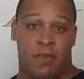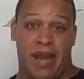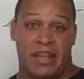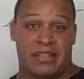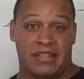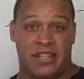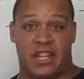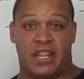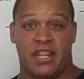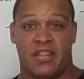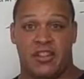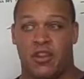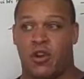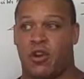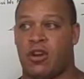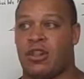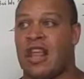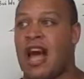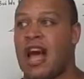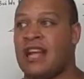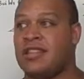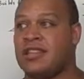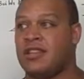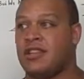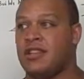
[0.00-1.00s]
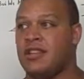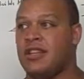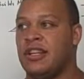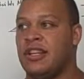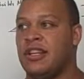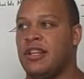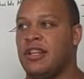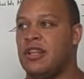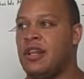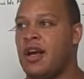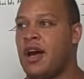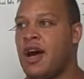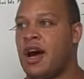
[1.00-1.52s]
Basically, there are lots of
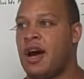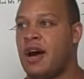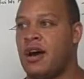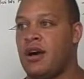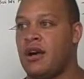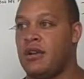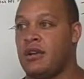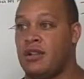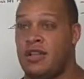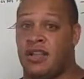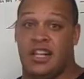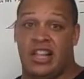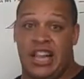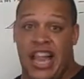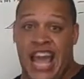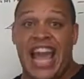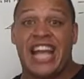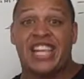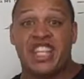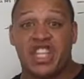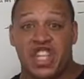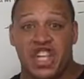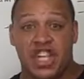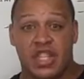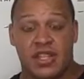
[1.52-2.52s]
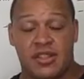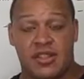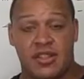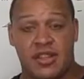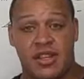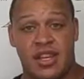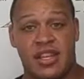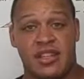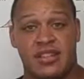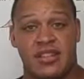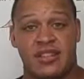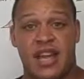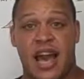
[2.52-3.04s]
little
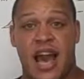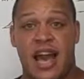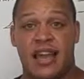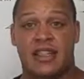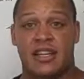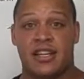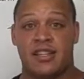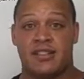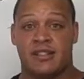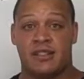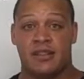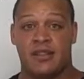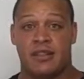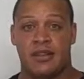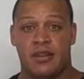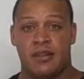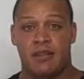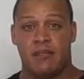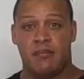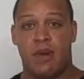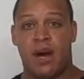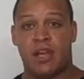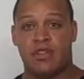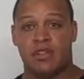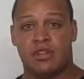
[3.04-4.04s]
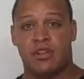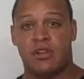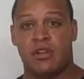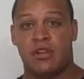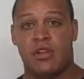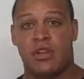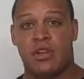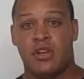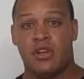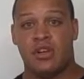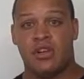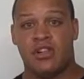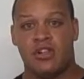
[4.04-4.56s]
engines inside this muscle
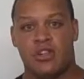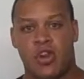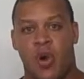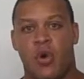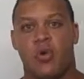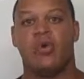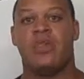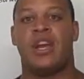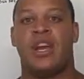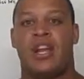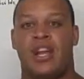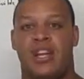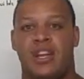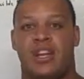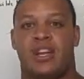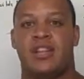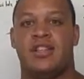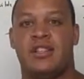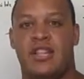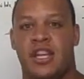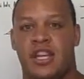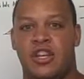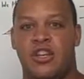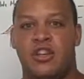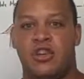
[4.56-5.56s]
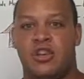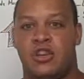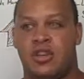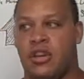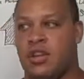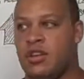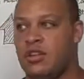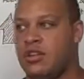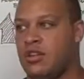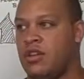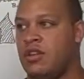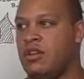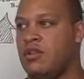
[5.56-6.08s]
so that it can continue
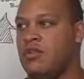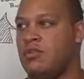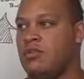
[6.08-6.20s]
to